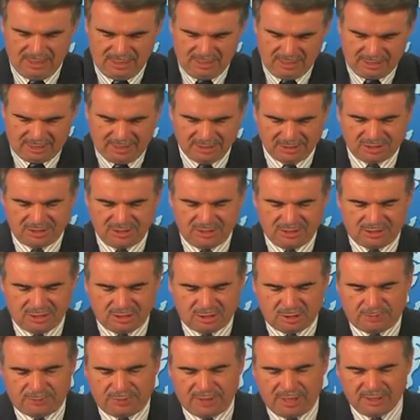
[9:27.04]
against the
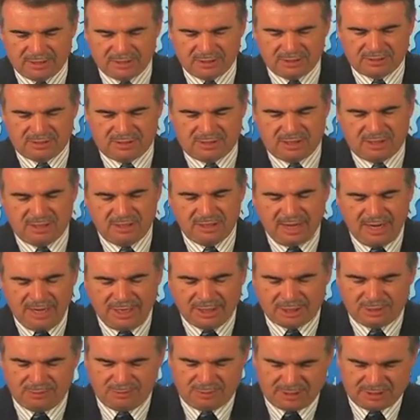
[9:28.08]
anticipated
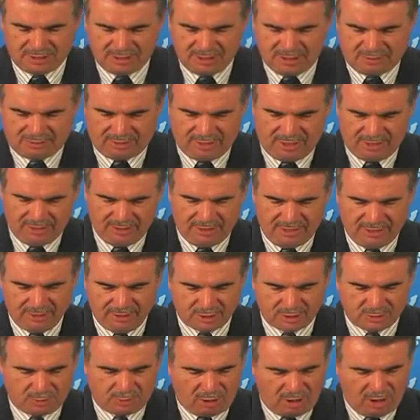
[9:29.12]
retaliation by Tehran and
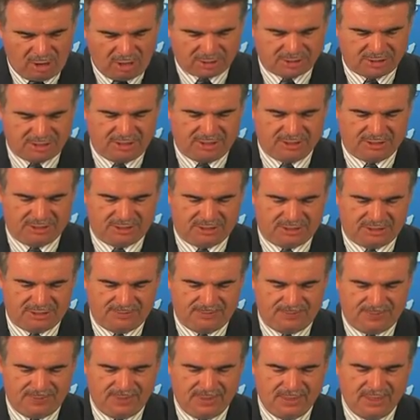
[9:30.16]
its proxies.
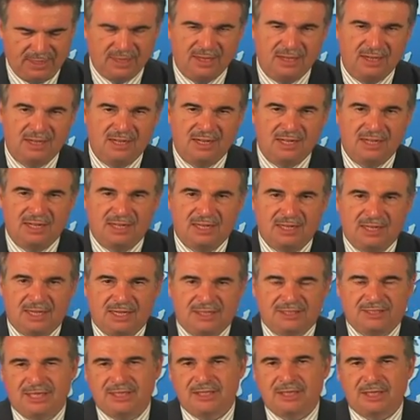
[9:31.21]

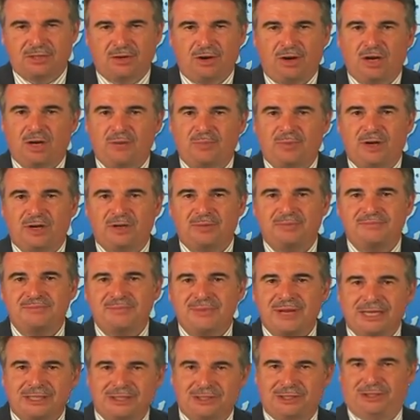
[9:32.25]
And then they talk about
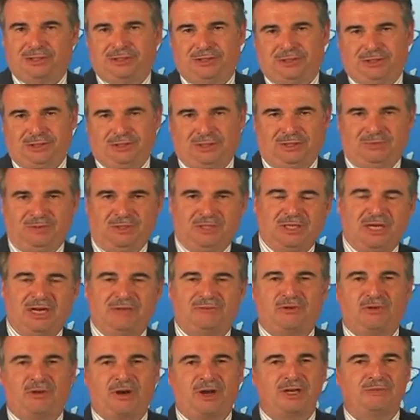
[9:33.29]
messages which
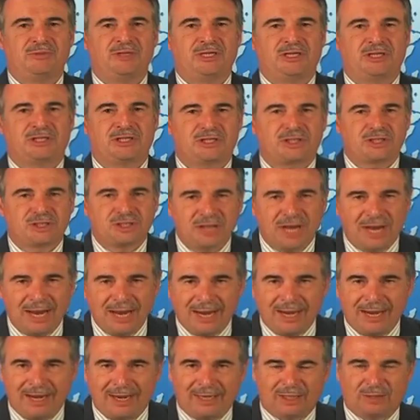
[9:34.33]
have already been
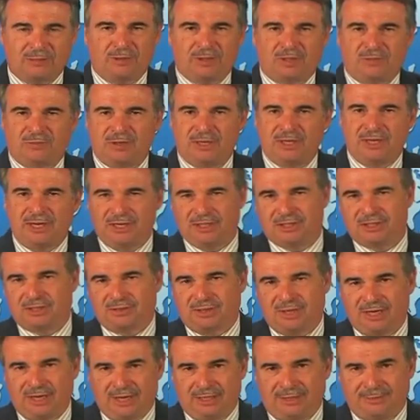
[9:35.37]
exchanged between
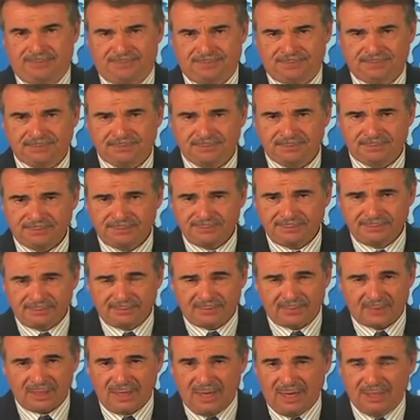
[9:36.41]
Israel
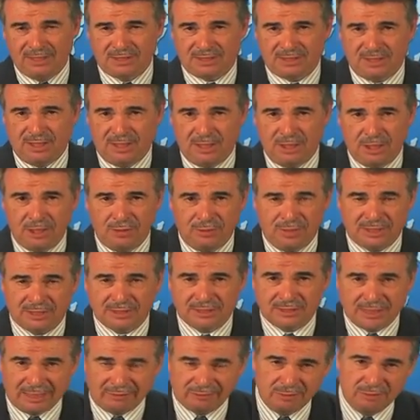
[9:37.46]
and the US
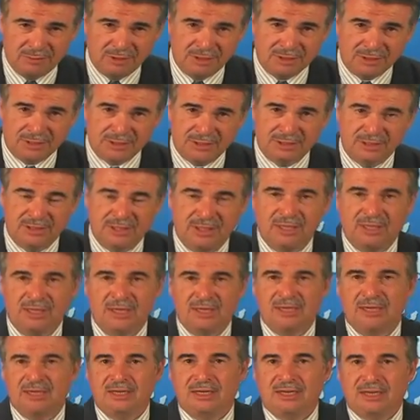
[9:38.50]
government
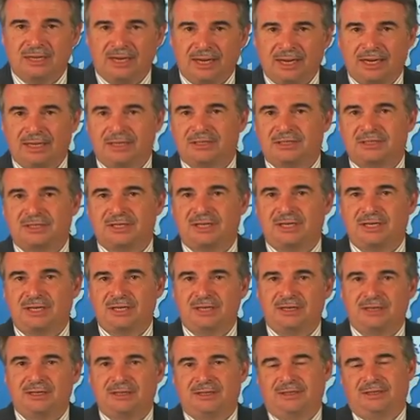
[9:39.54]
and
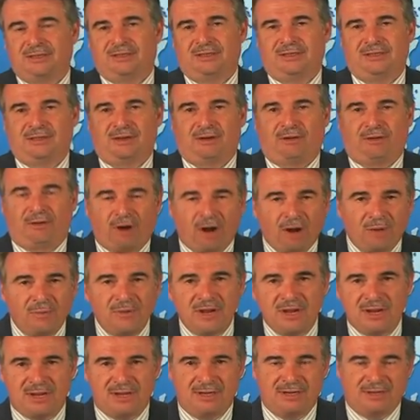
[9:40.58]
the
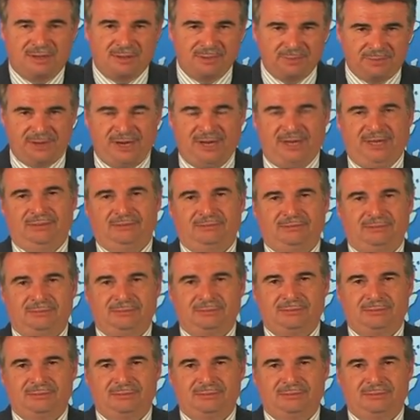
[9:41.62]
Romney campaign.